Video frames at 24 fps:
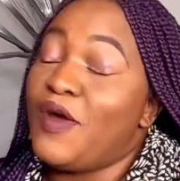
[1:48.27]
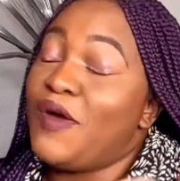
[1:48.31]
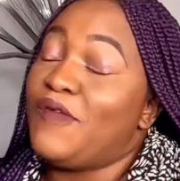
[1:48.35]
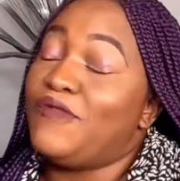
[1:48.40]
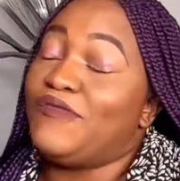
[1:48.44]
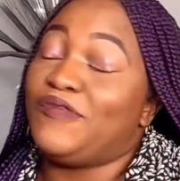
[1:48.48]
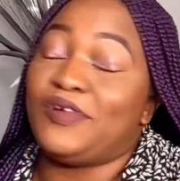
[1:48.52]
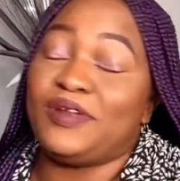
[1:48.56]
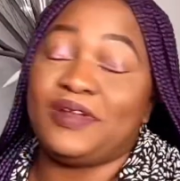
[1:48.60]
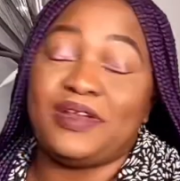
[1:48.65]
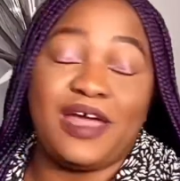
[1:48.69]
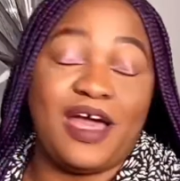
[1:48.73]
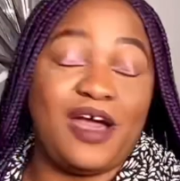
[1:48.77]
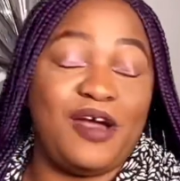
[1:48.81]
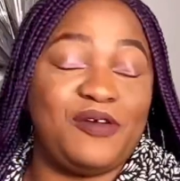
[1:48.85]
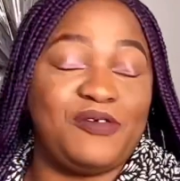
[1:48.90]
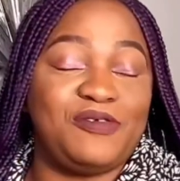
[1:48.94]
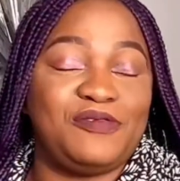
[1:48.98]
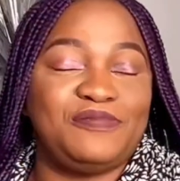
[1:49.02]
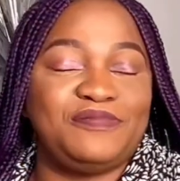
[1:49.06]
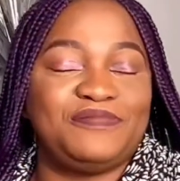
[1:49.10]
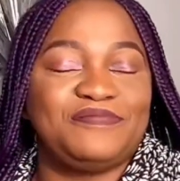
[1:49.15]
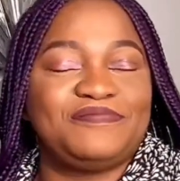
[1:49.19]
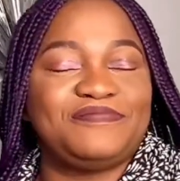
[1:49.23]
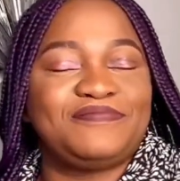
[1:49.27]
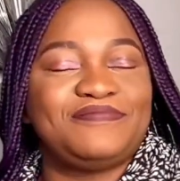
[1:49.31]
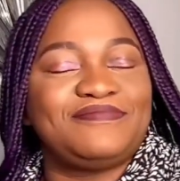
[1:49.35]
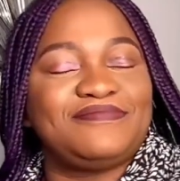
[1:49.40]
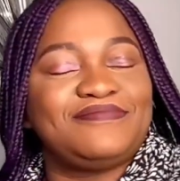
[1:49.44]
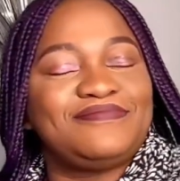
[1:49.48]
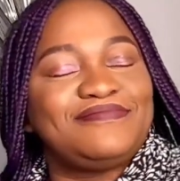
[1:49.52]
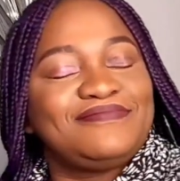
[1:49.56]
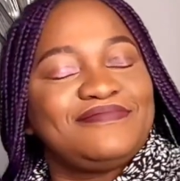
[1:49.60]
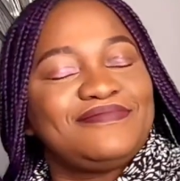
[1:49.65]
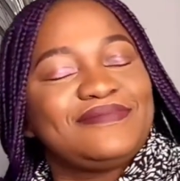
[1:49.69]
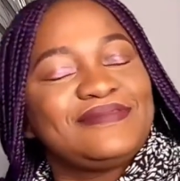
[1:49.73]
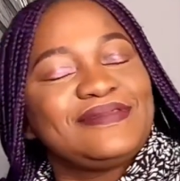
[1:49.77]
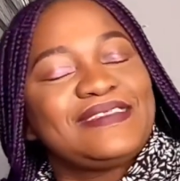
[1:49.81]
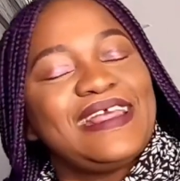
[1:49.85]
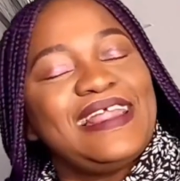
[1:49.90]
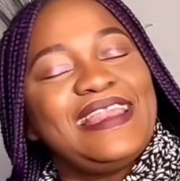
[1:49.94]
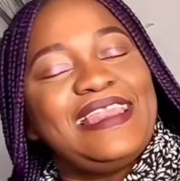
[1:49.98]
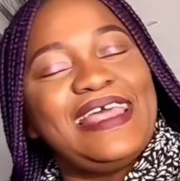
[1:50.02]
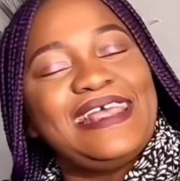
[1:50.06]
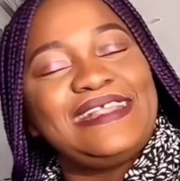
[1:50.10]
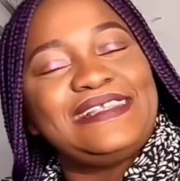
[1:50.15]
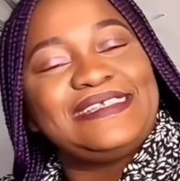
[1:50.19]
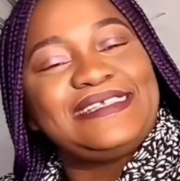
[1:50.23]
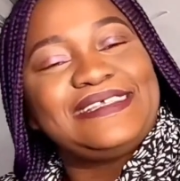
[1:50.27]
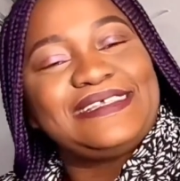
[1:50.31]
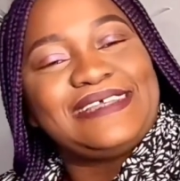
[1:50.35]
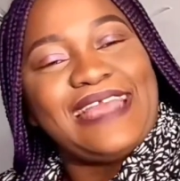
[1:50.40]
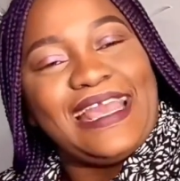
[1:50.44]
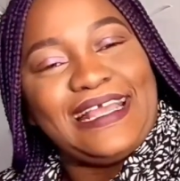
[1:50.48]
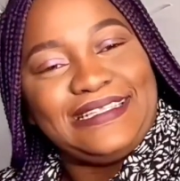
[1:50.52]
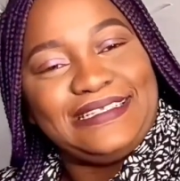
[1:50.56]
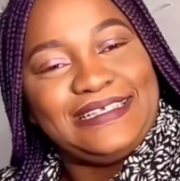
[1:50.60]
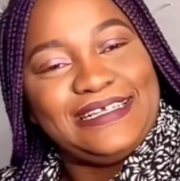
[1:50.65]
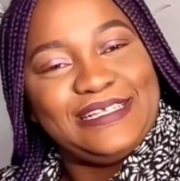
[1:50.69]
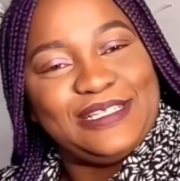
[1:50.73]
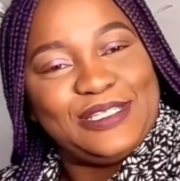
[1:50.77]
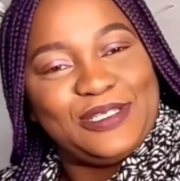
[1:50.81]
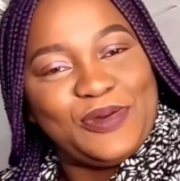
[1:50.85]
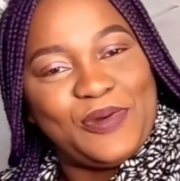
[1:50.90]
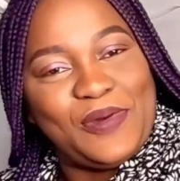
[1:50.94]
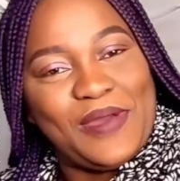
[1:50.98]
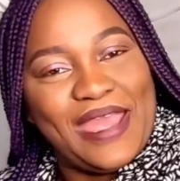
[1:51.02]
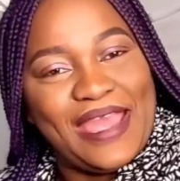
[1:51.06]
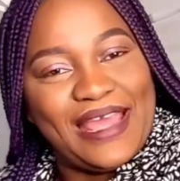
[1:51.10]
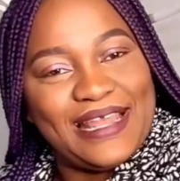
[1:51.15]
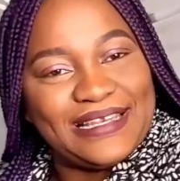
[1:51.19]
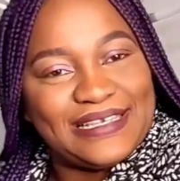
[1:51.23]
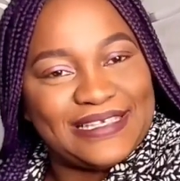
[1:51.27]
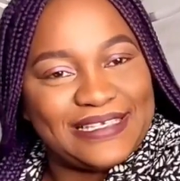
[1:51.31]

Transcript: For now, let's get into it.